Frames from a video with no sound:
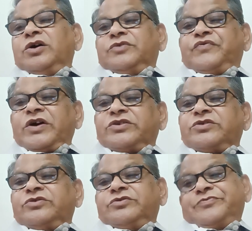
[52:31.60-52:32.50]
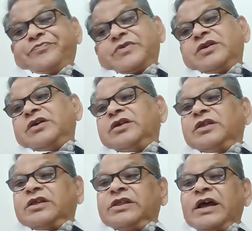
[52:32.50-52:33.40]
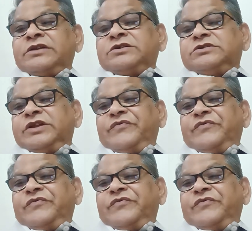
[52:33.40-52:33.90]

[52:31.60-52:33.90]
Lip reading: first, then